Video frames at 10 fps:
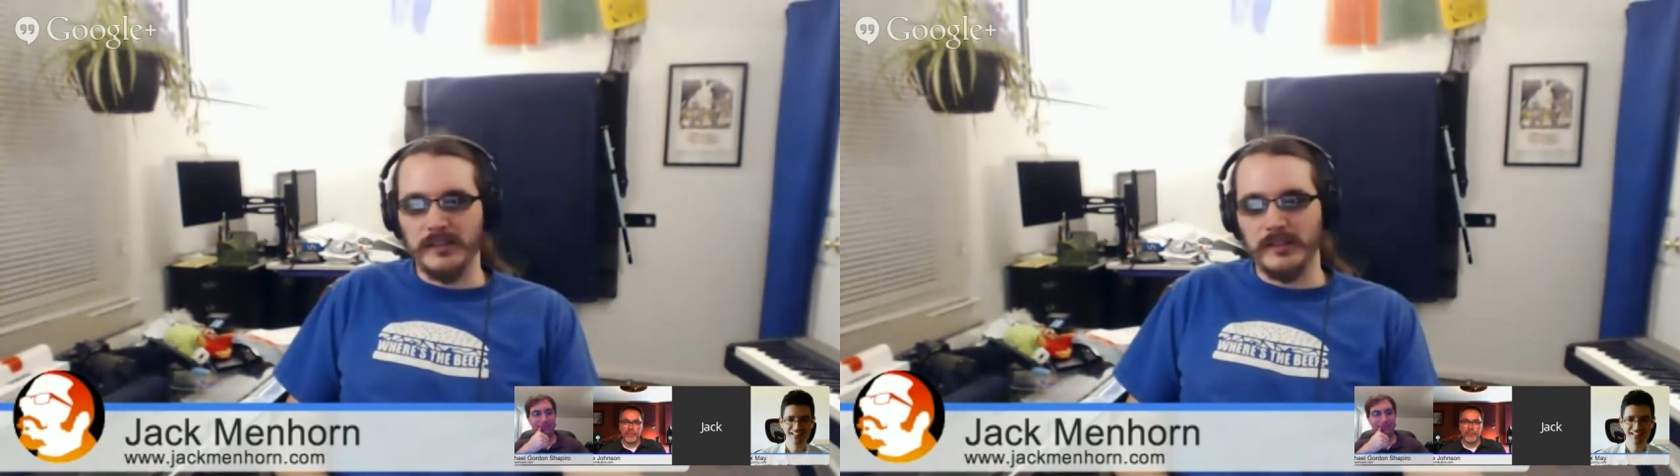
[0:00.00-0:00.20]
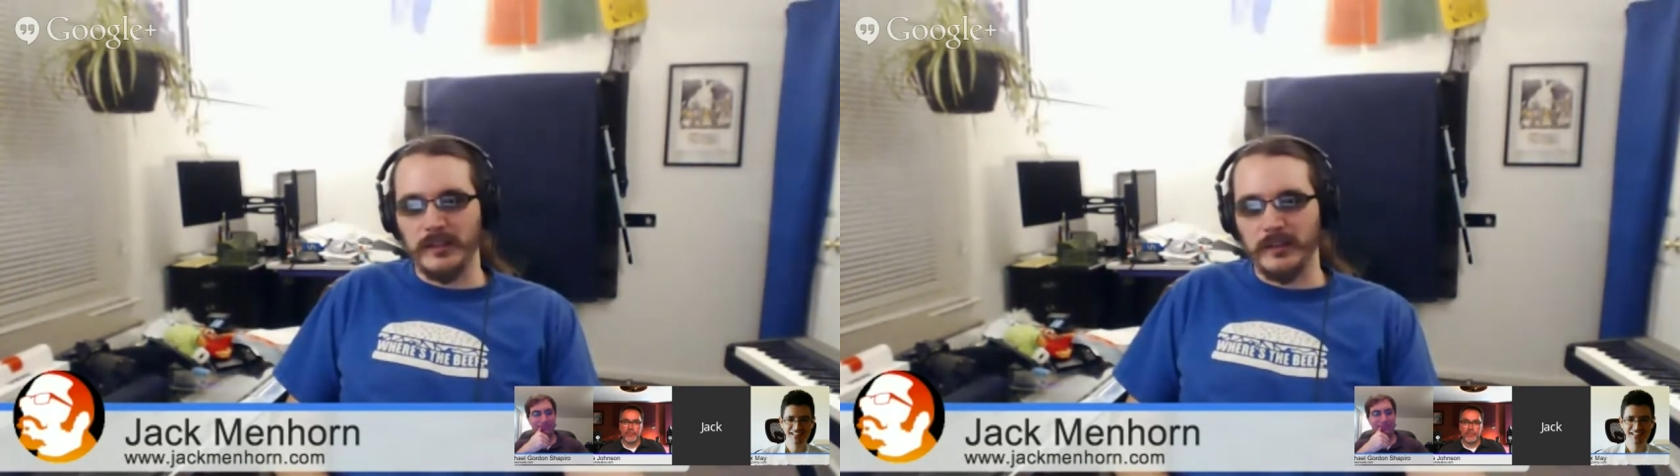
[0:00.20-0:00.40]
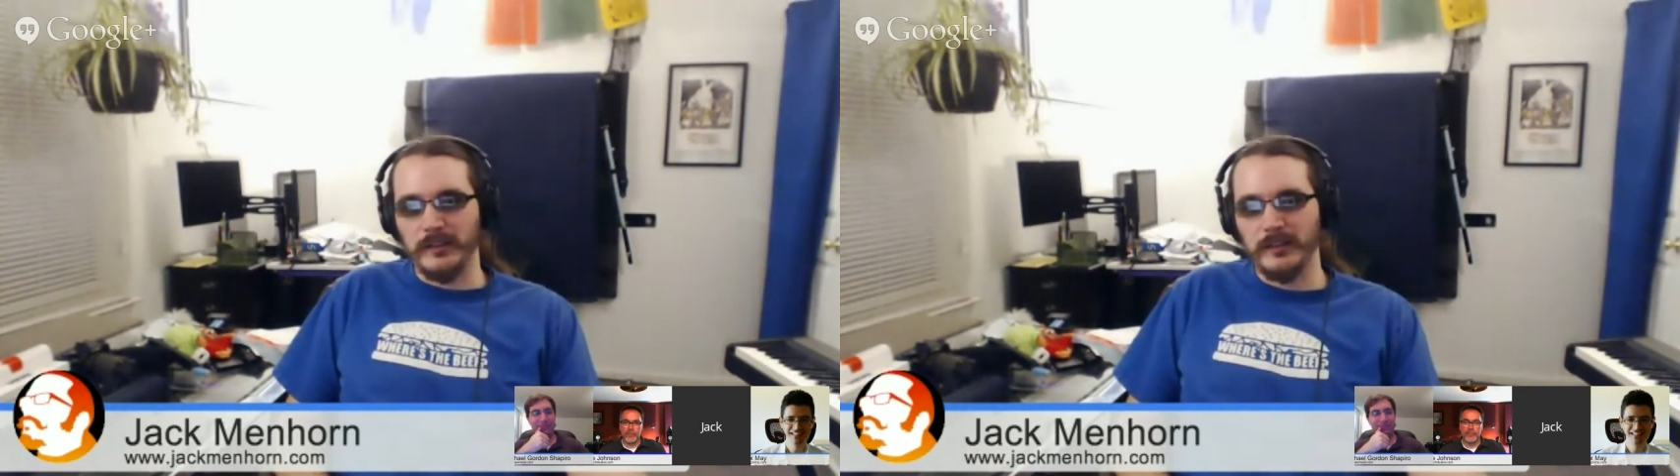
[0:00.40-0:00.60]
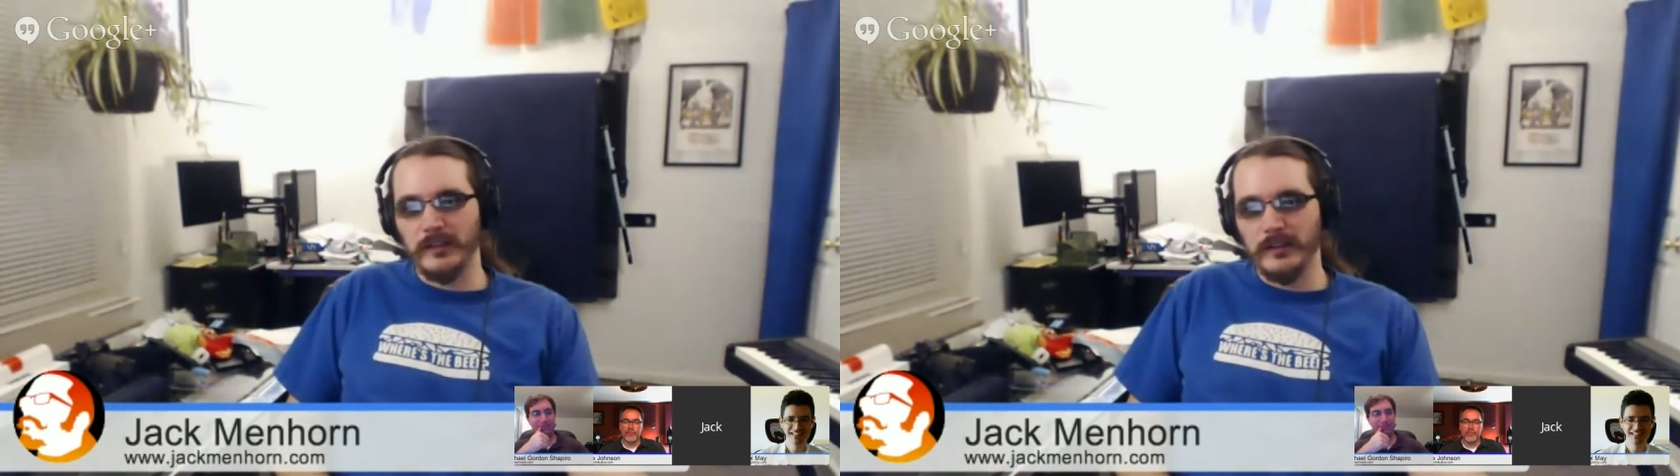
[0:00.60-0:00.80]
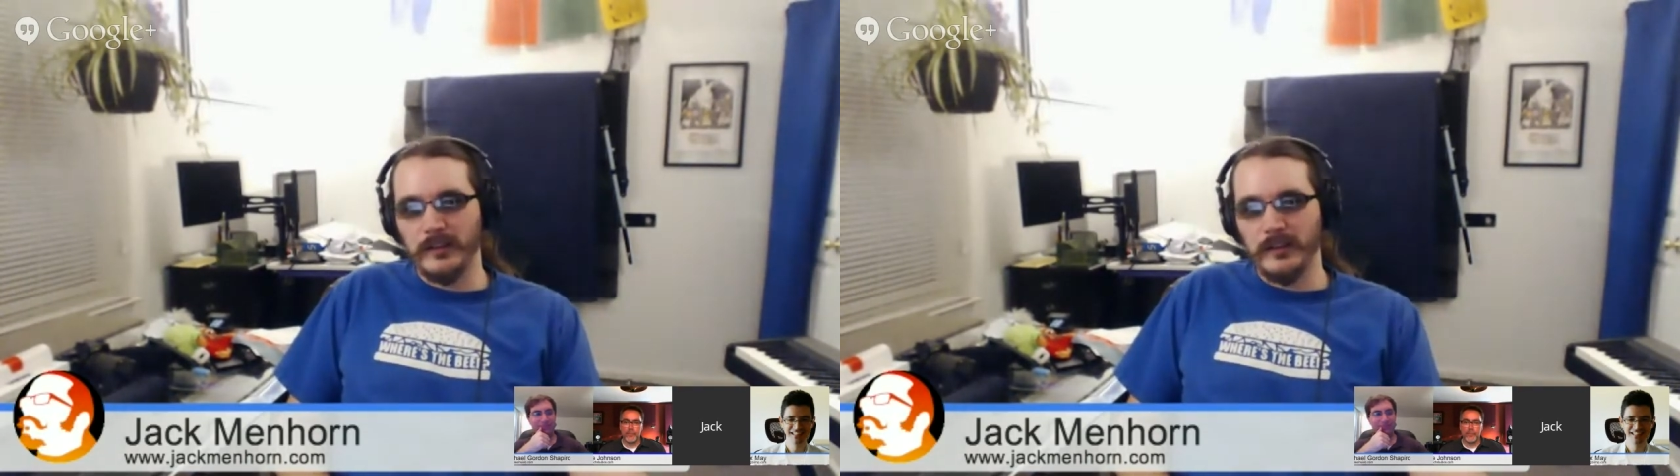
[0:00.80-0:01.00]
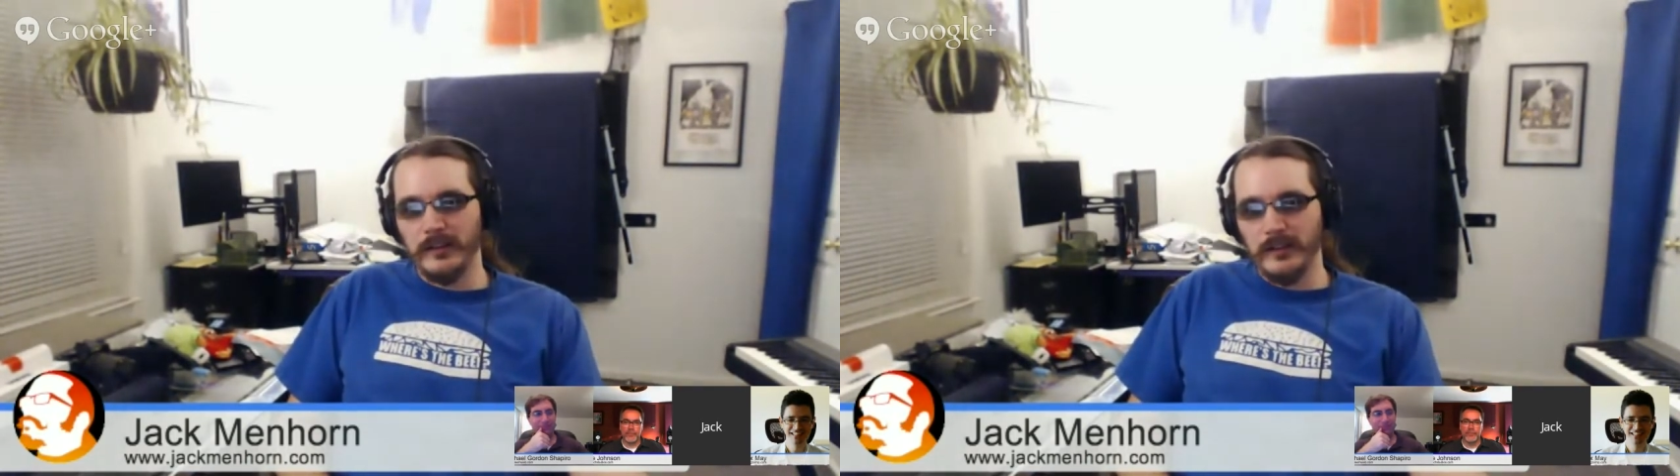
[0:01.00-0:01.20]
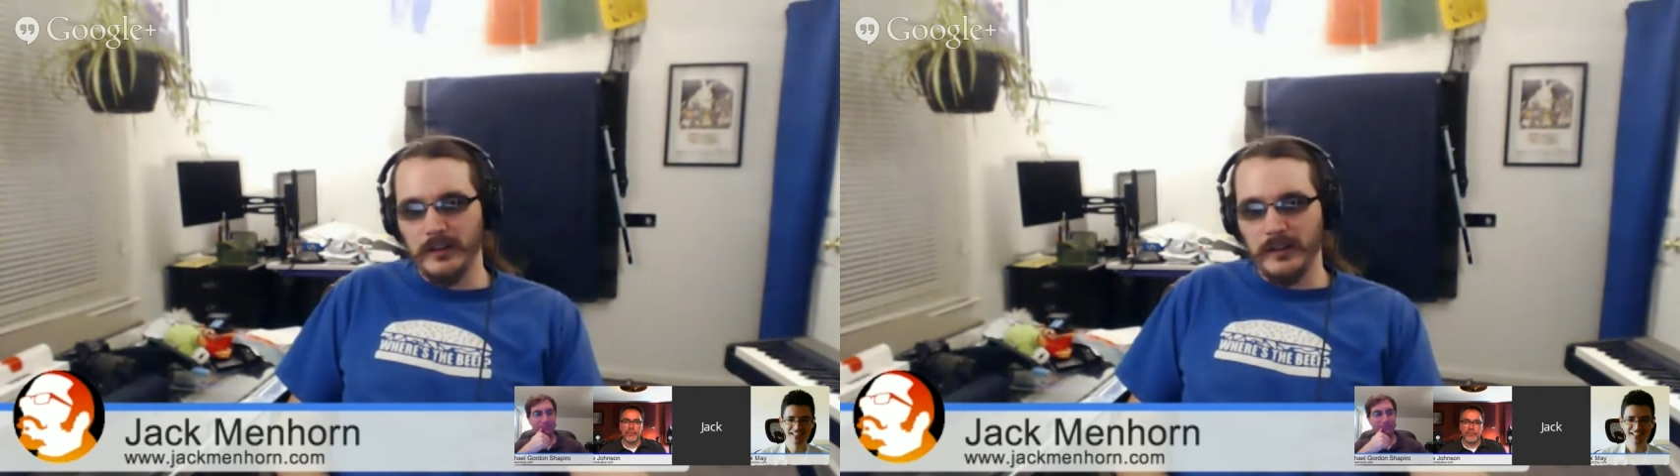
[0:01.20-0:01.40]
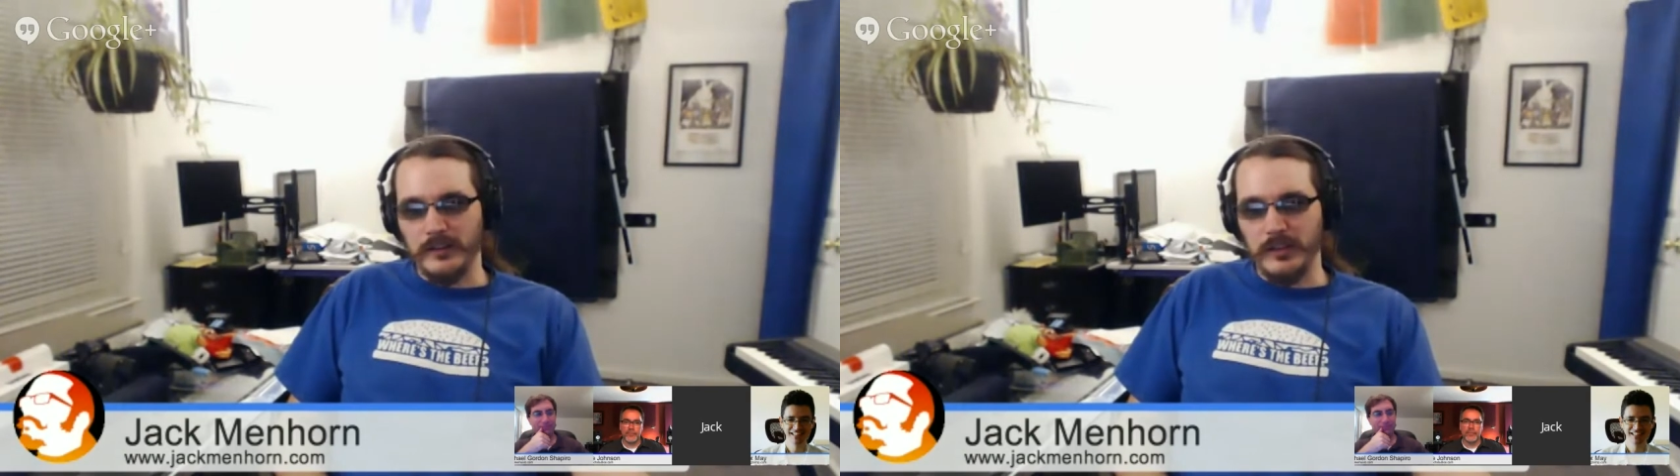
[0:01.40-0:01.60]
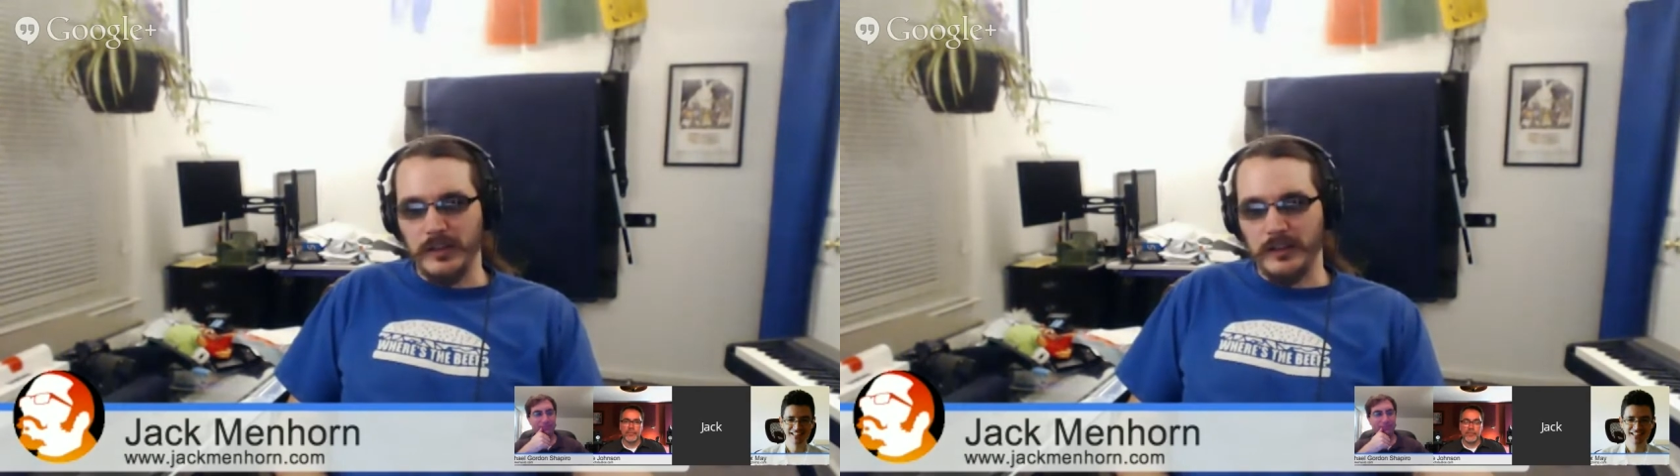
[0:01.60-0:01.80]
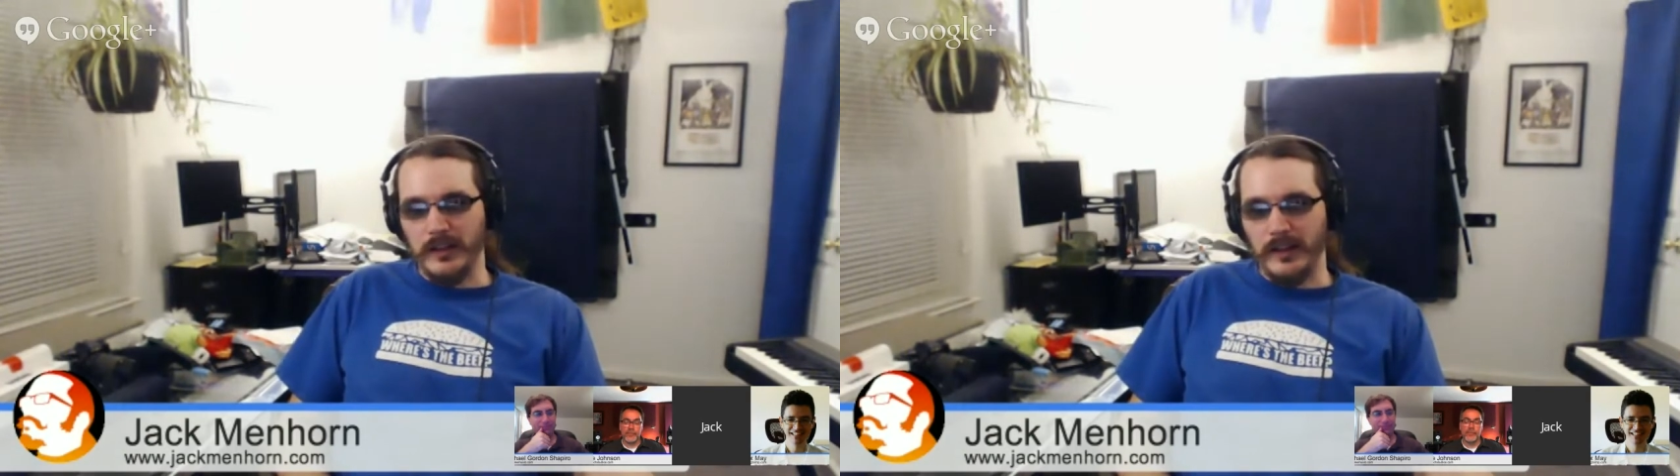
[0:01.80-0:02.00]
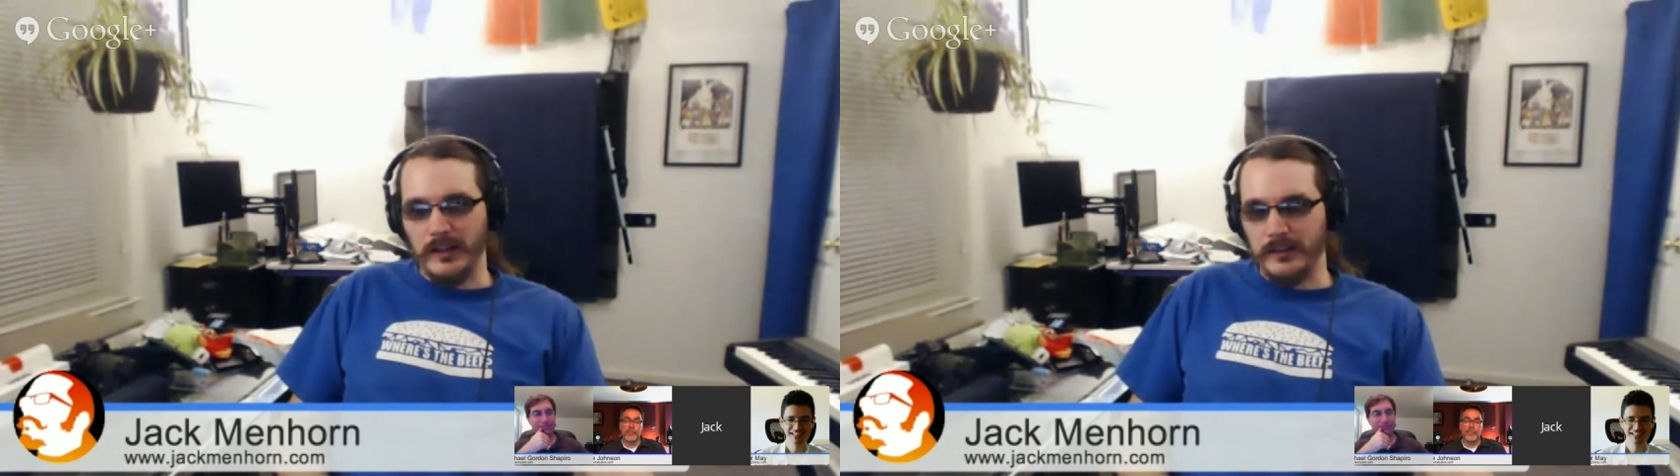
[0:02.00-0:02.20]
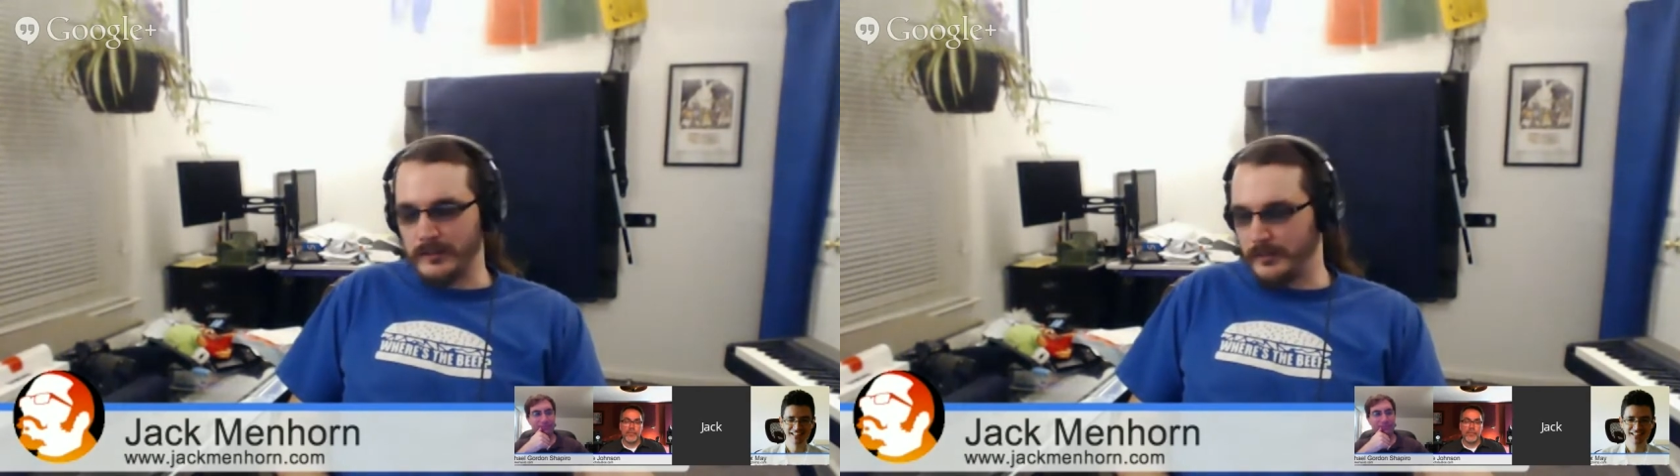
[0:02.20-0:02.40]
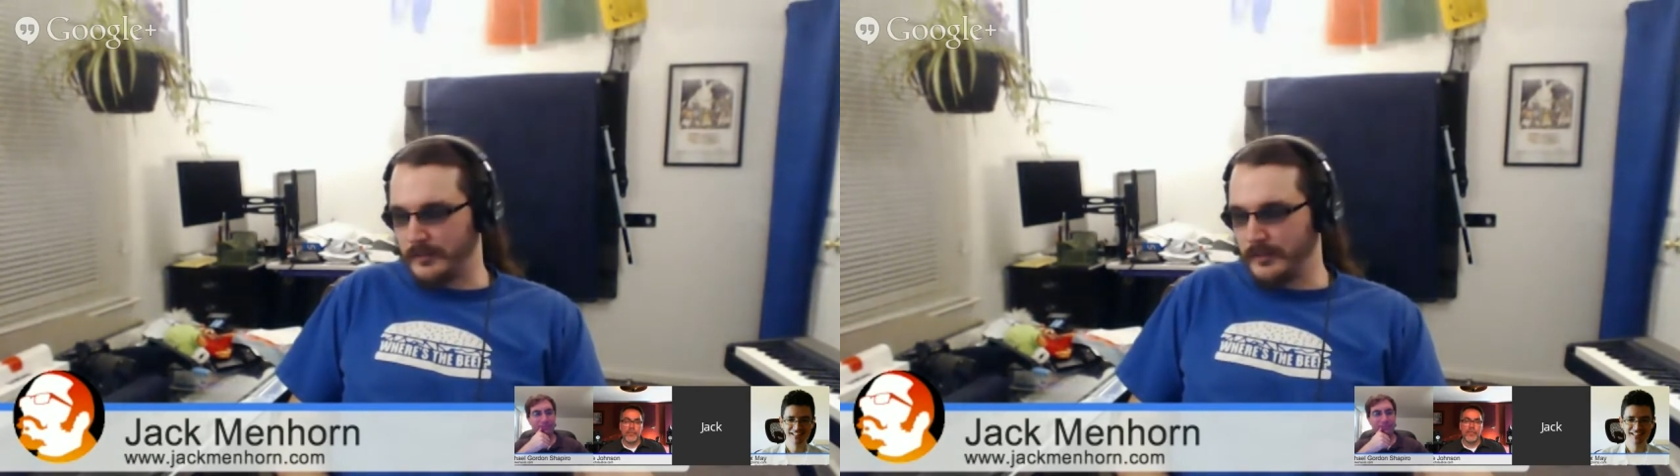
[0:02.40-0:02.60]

So you check that. And